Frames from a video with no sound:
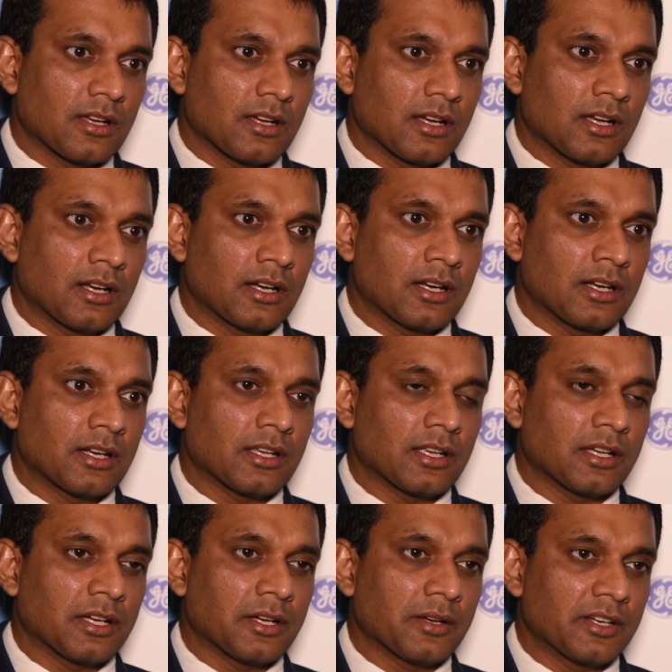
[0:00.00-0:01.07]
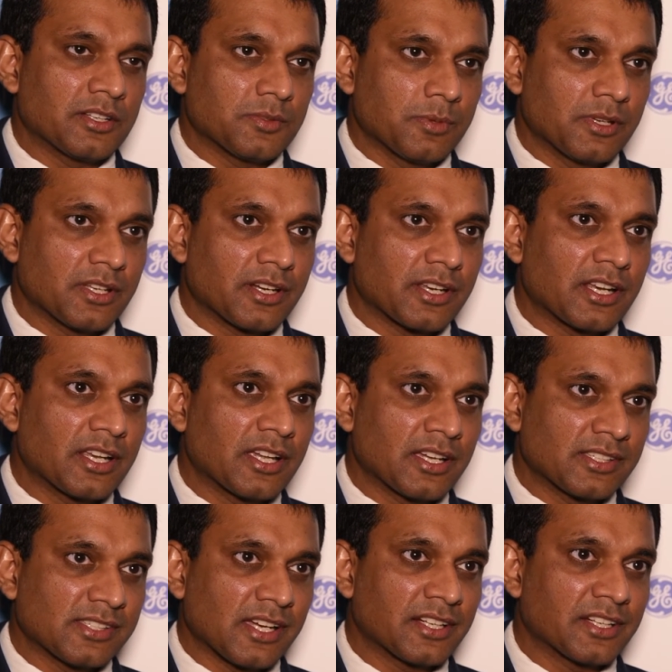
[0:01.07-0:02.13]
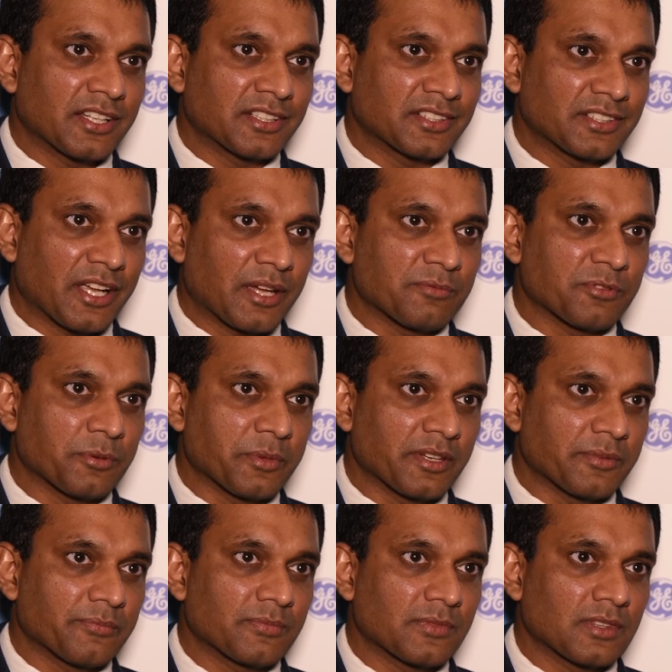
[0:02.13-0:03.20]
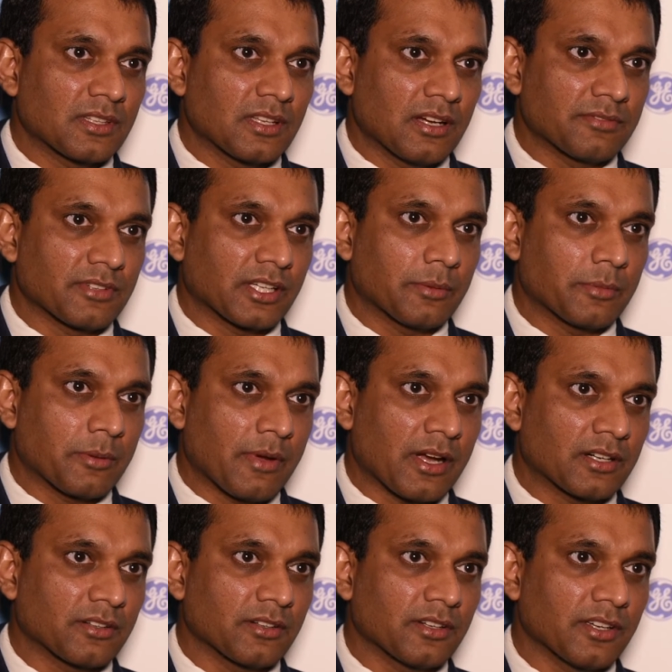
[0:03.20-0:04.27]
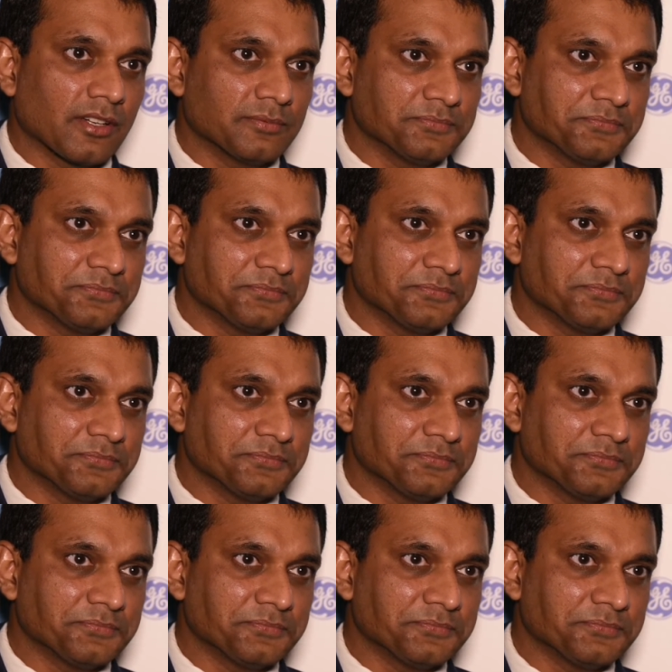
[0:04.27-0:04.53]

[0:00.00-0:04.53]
and uh, it's been a really exciting time for me after coming back to India.